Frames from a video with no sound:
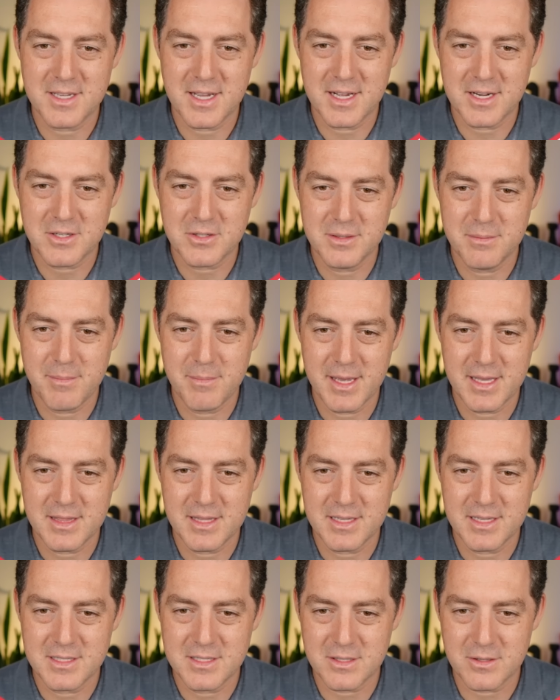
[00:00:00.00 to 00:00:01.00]
actually make
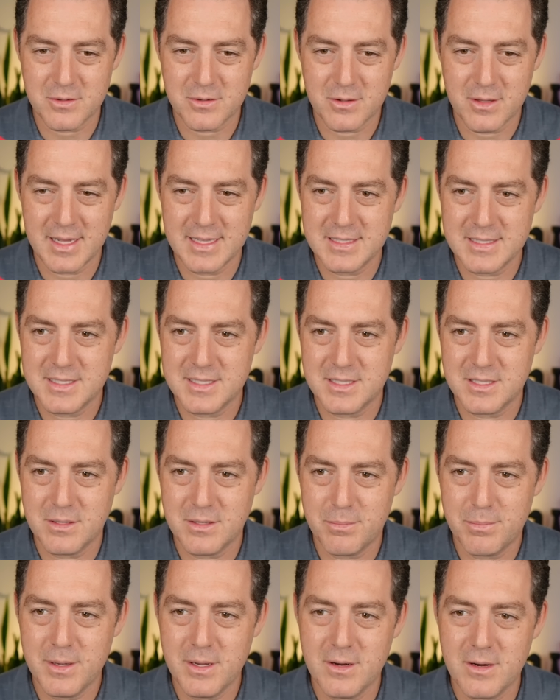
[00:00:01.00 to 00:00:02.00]
these little lines
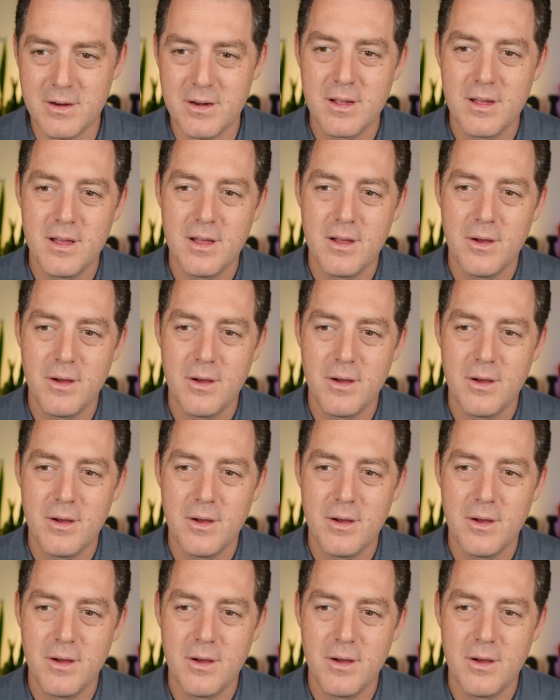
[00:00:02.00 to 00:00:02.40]
disappear.